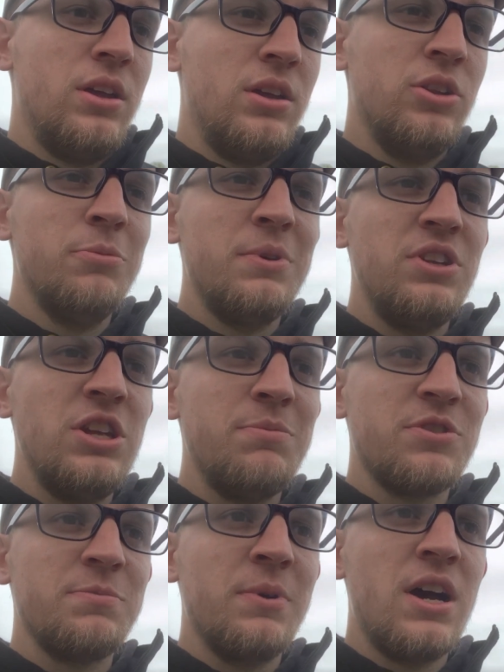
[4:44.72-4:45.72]
a little bit
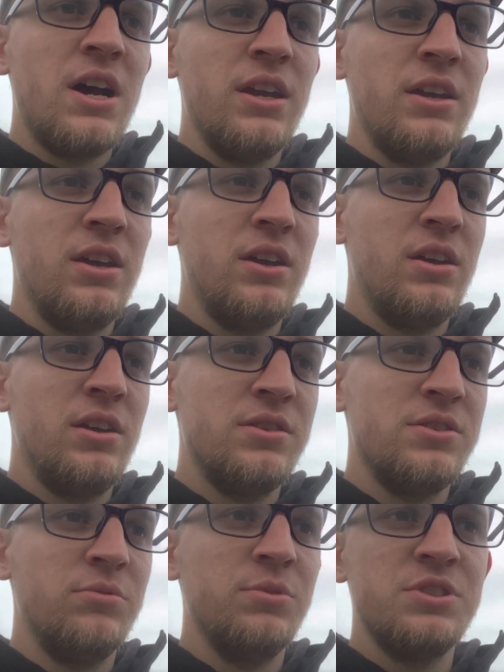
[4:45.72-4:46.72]
deeper spot.
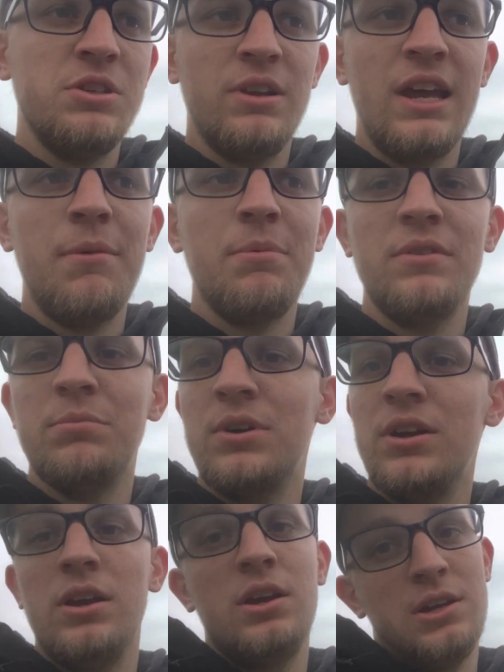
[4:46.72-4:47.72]
So we'll see what happens,
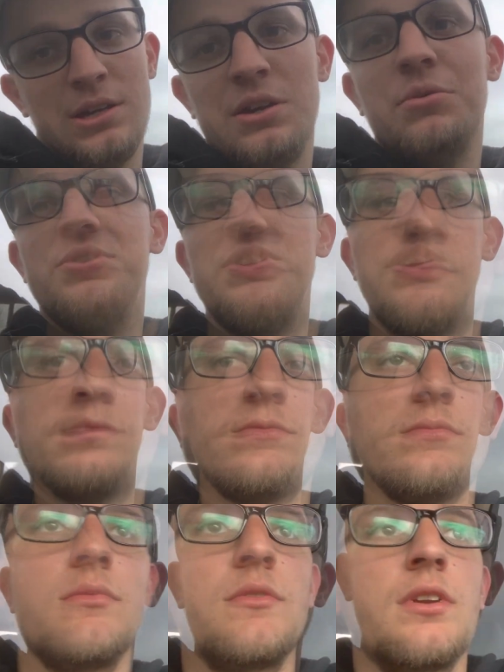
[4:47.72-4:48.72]
but we'll see you
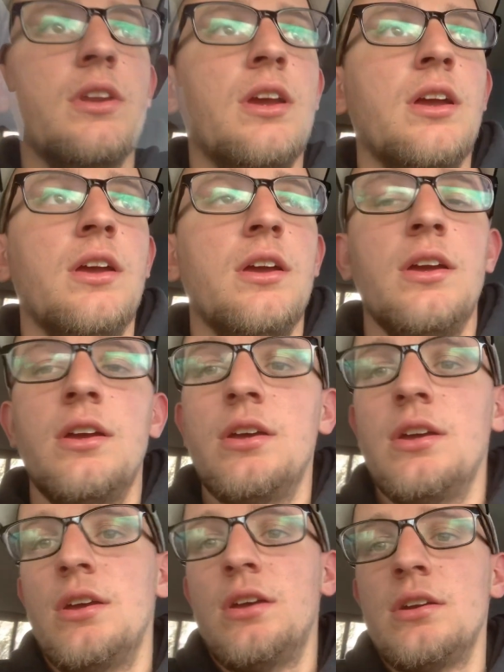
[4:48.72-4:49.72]
guys there.
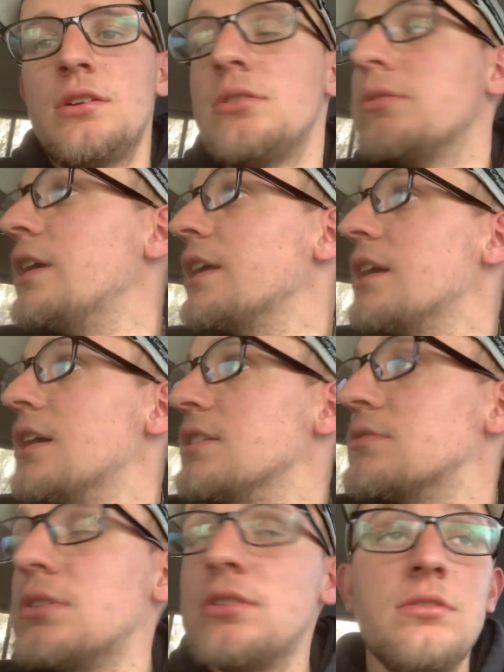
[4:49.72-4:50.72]
Alrighty
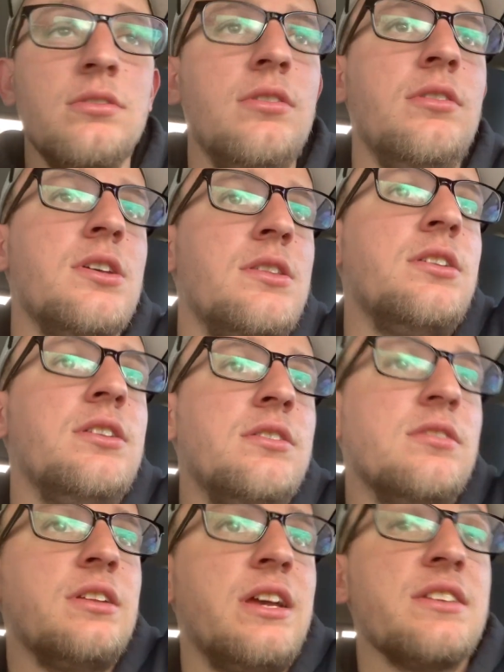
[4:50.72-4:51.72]
guys, well, nothing at
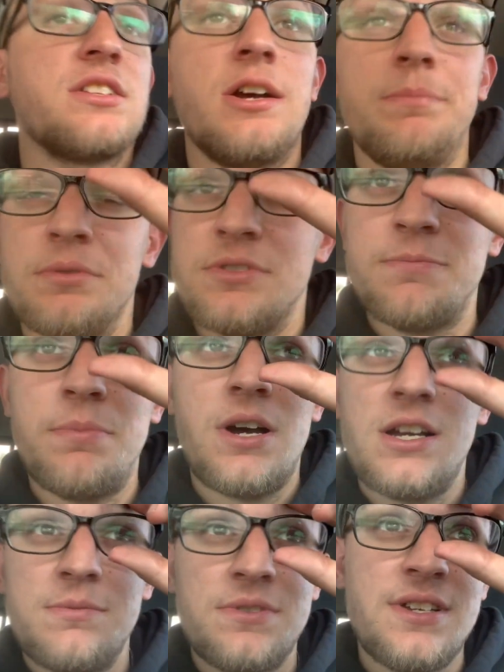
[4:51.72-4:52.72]
those last couple of
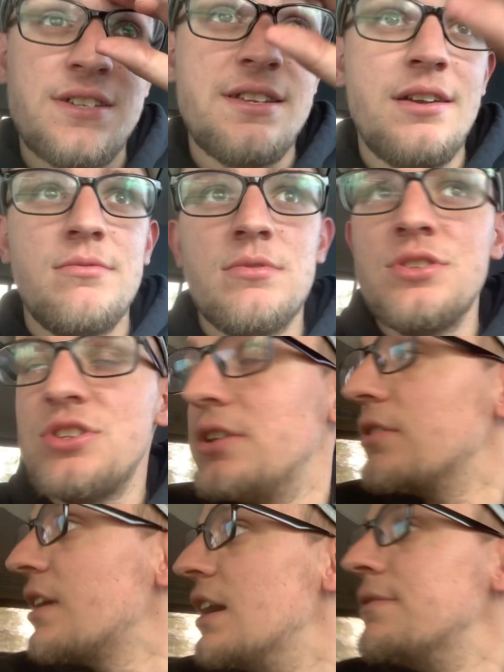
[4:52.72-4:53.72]
spots besides that one
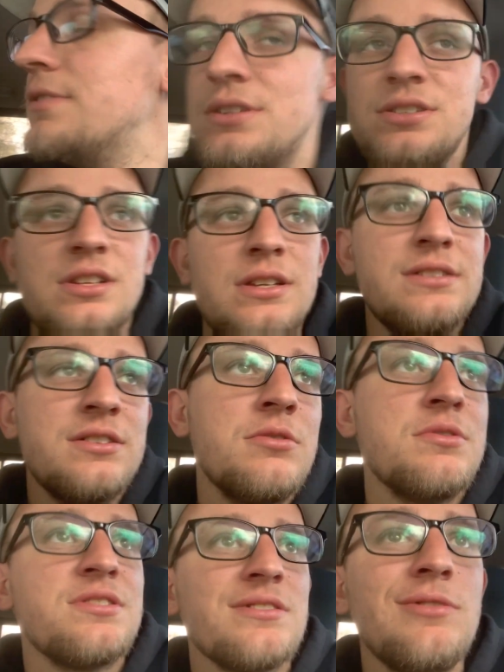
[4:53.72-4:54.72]
channel catfish.
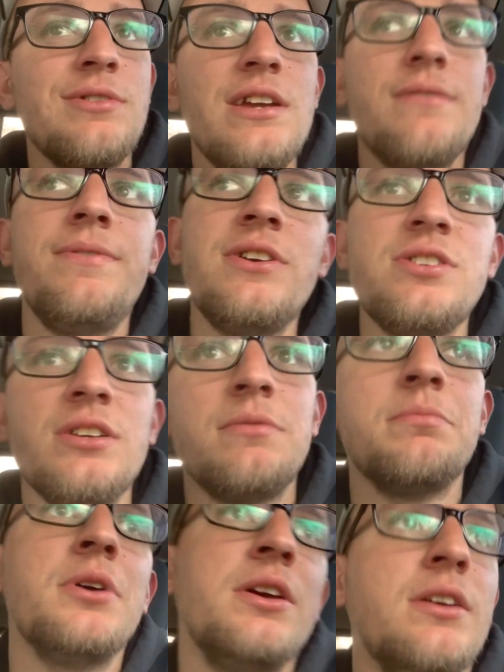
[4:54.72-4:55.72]
So slow day of fishing,
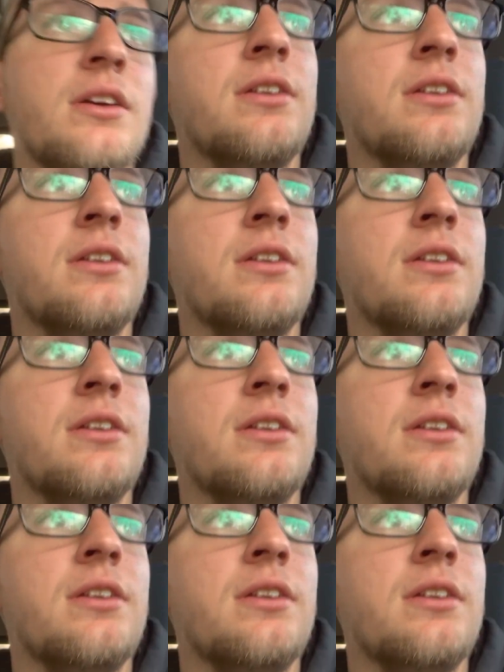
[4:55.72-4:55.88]
but